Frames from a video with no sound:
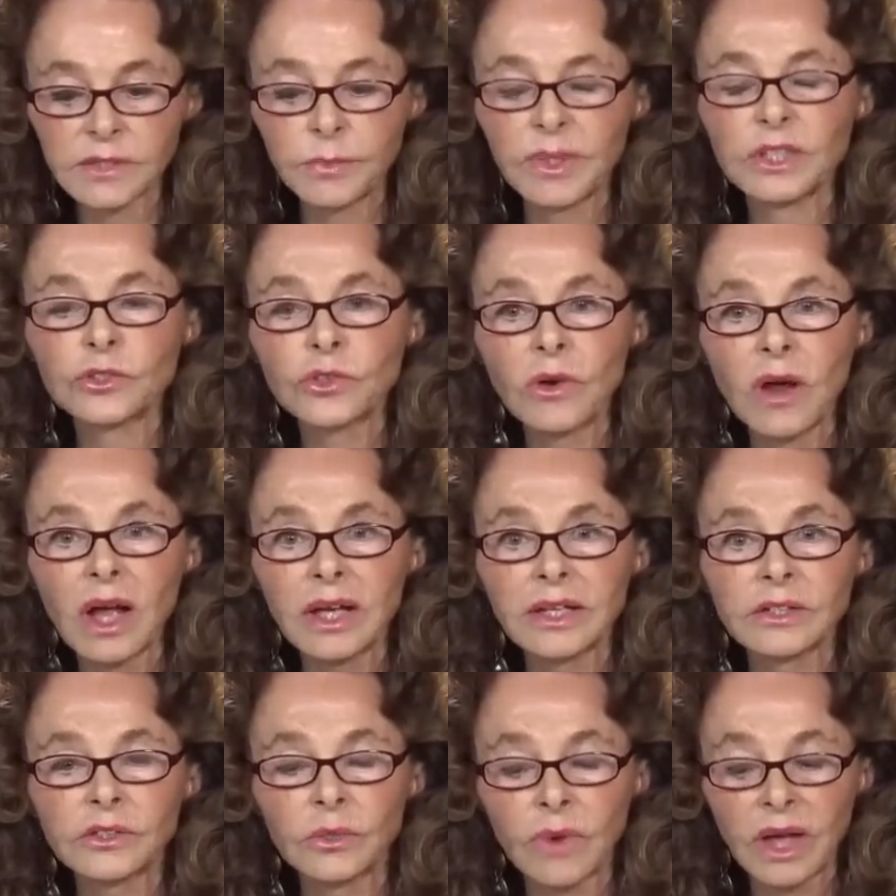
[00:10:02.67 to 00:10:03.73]
has been
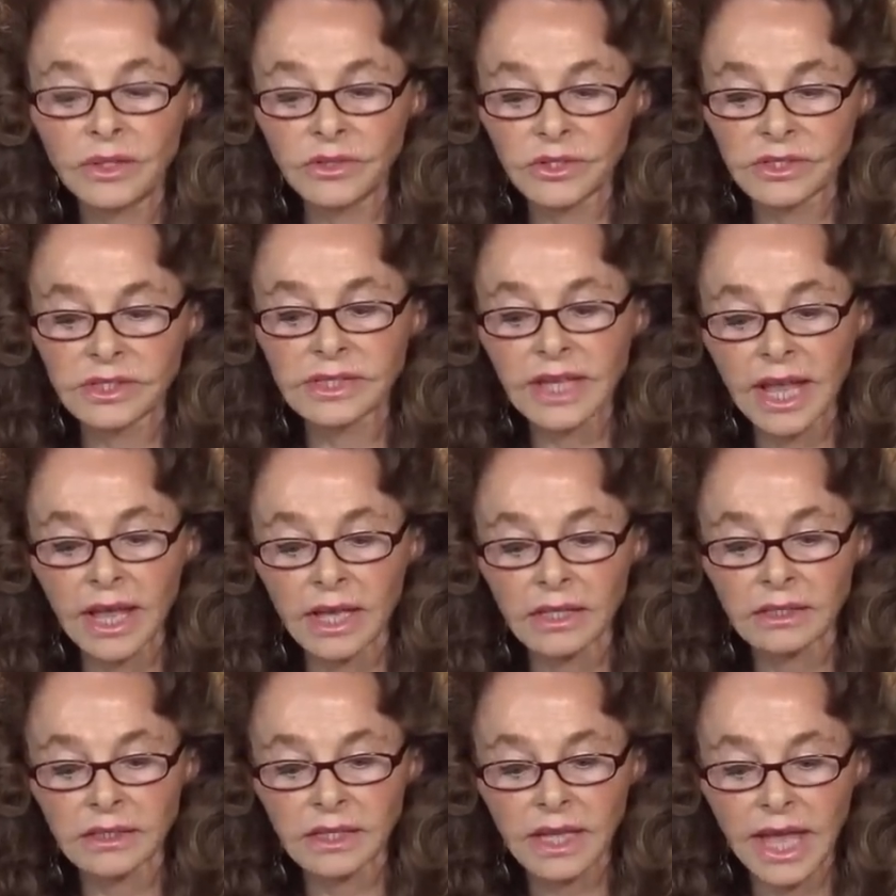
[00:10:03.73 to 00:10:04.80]
trying to
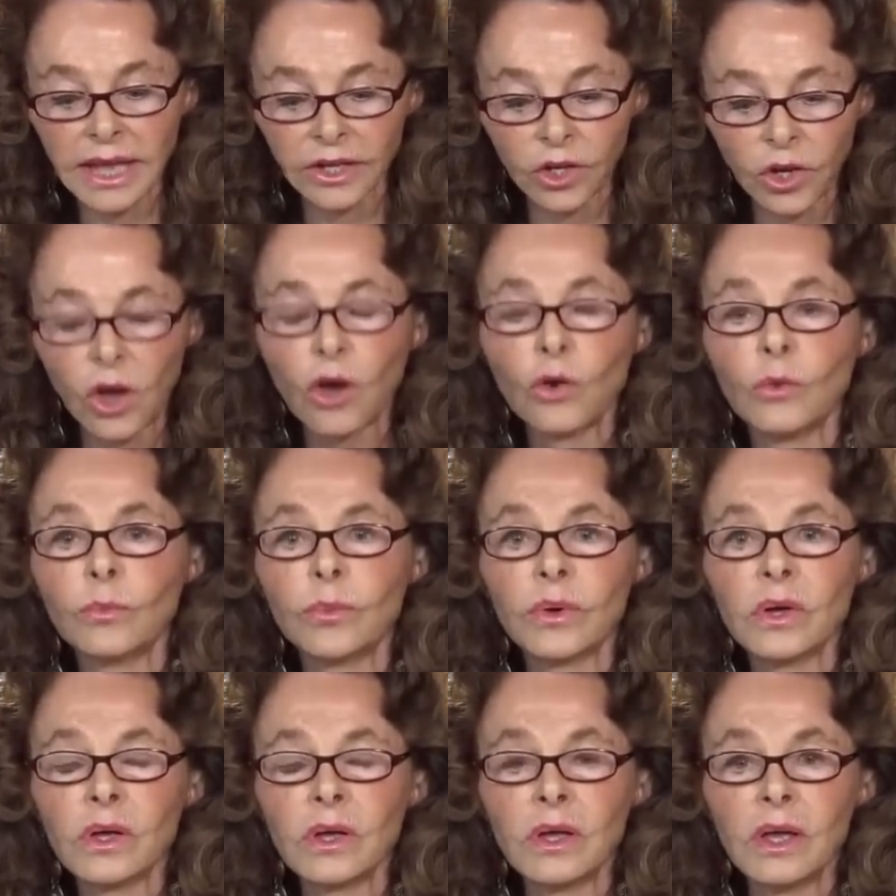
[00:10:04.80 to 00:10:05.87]
understand and cope
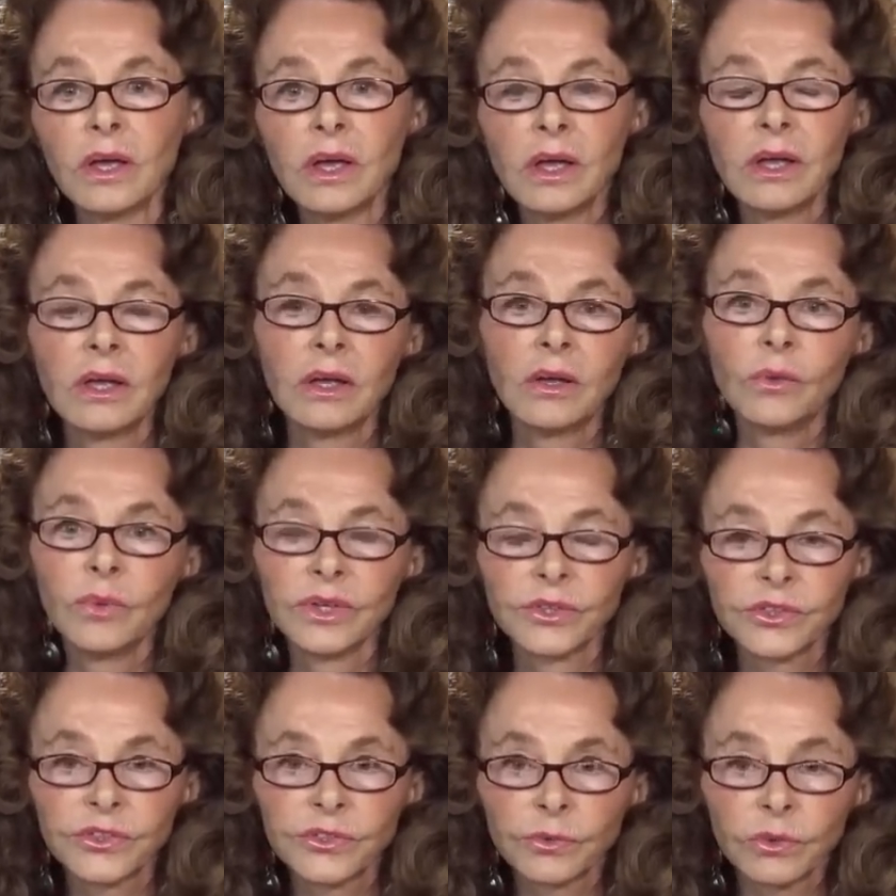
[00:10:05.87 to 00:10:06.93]

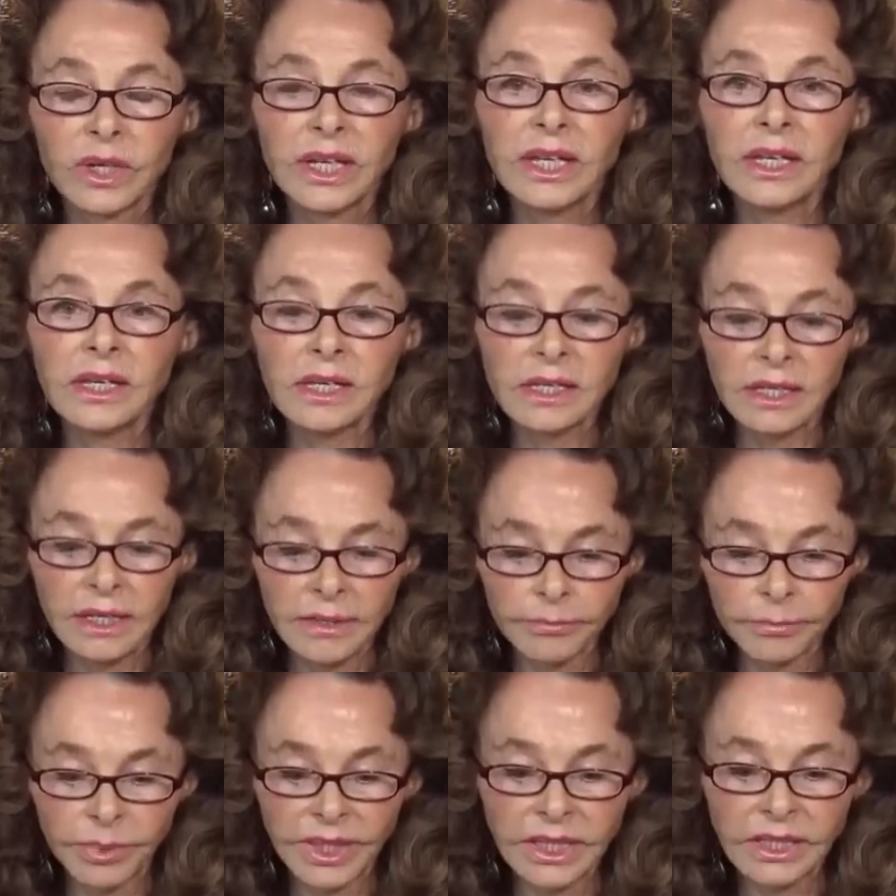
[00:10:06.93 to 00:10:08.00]
with three
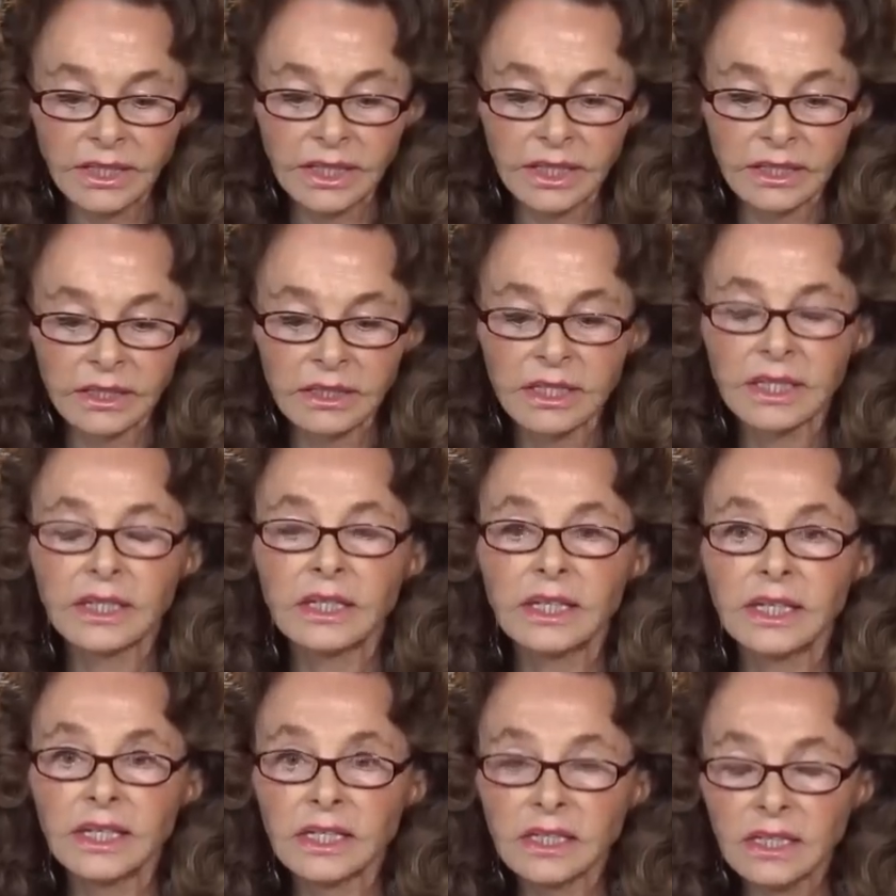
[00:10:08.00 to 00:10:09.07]
competing,
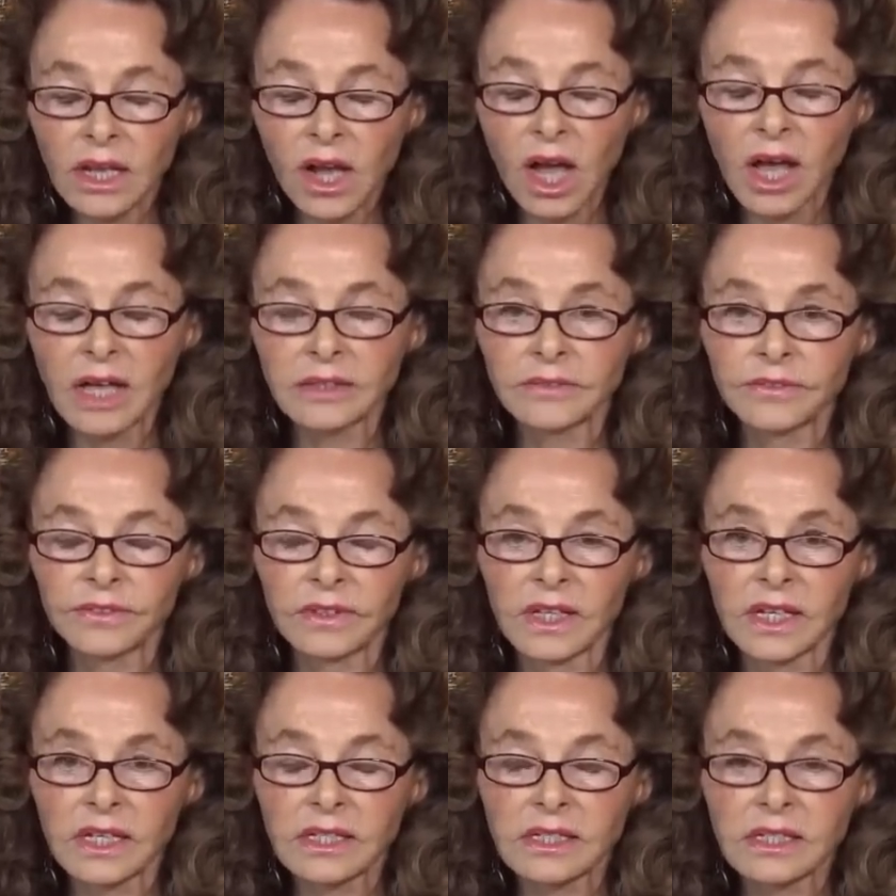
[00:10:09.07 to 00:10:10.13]
in
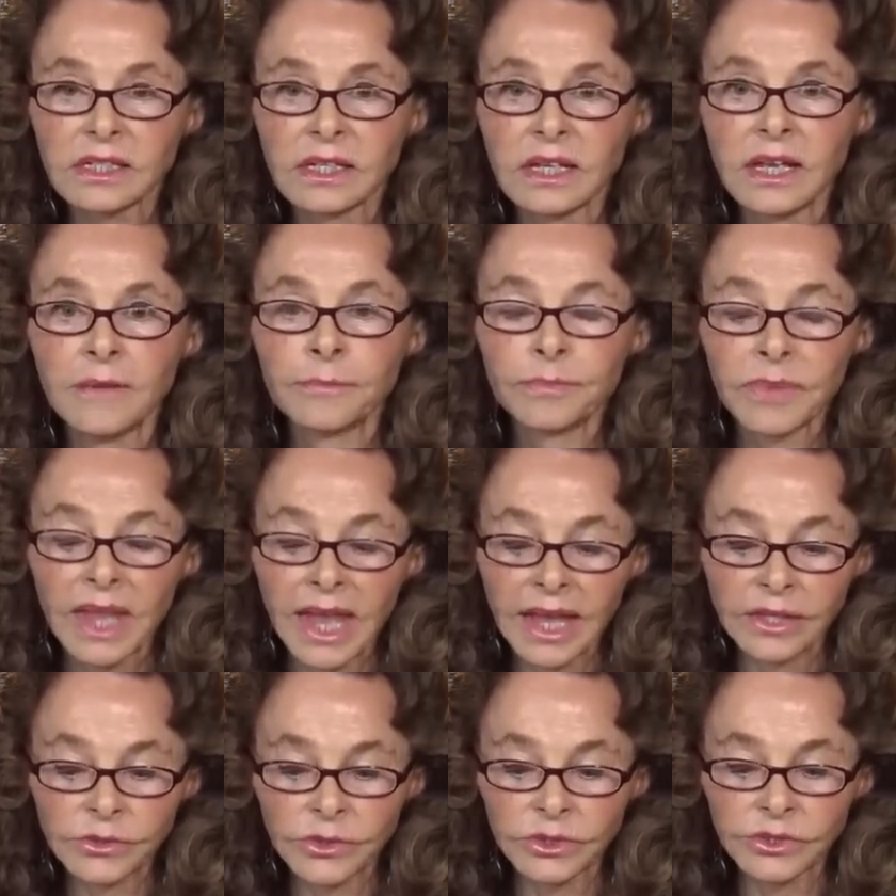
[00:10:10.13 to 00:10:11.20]
conflict,
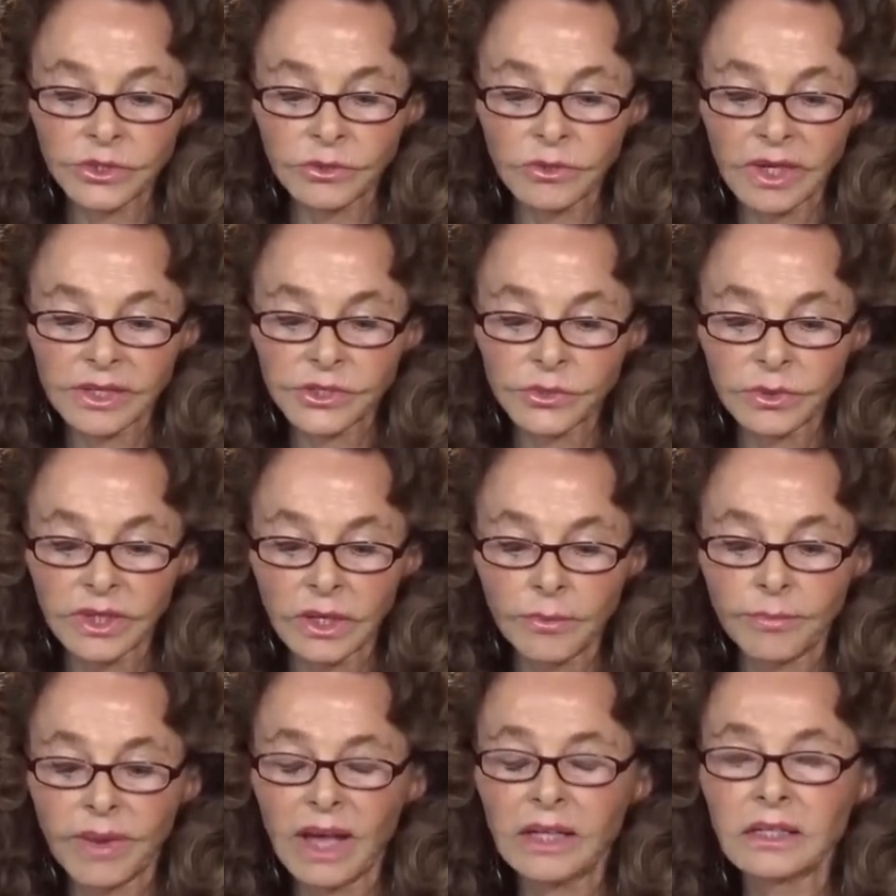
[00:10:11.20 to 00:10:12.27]

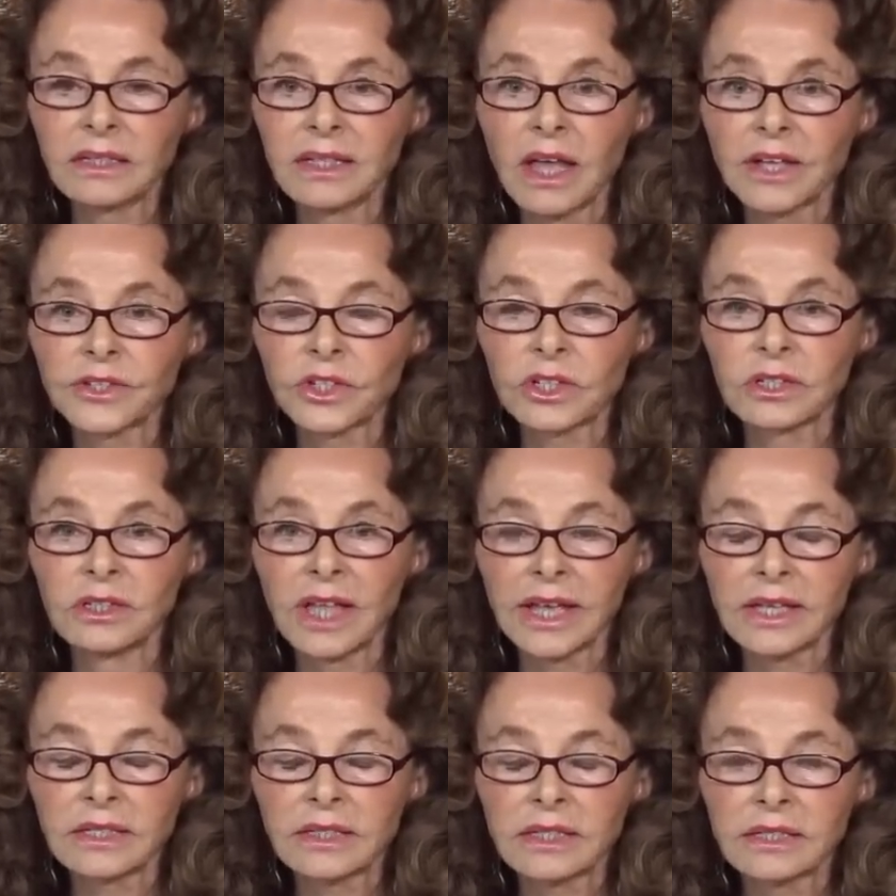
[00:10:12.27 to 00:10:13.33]
extraterrestrial biological
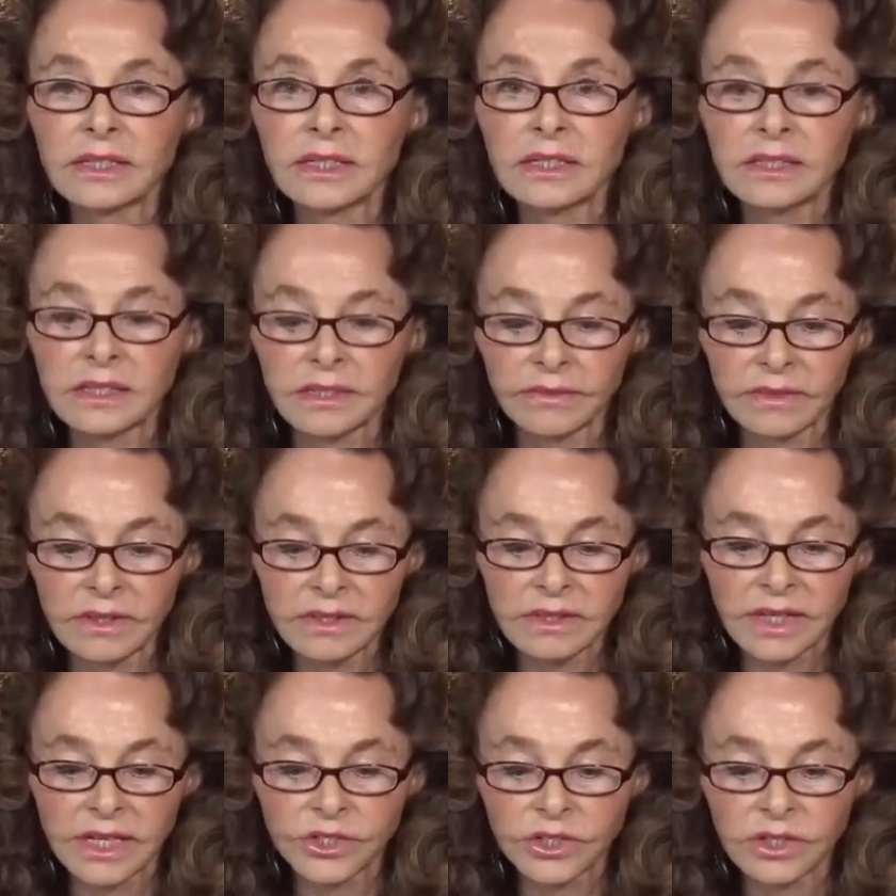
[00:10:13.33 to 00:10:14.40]
entity
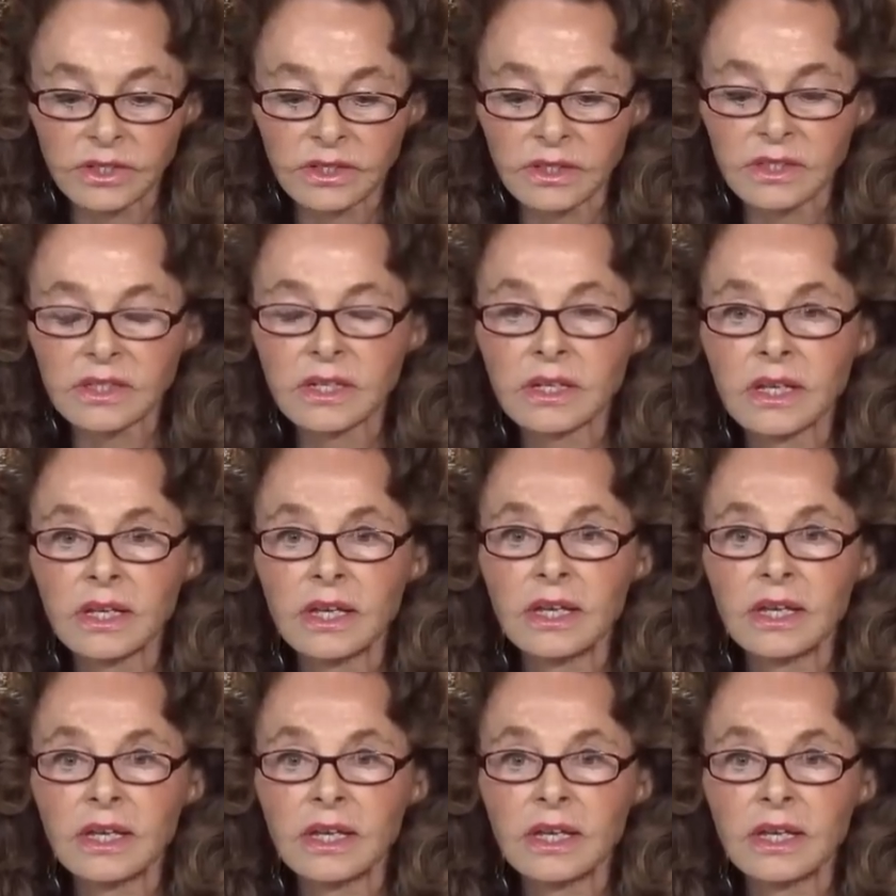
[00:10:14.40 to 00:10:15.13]
civilizations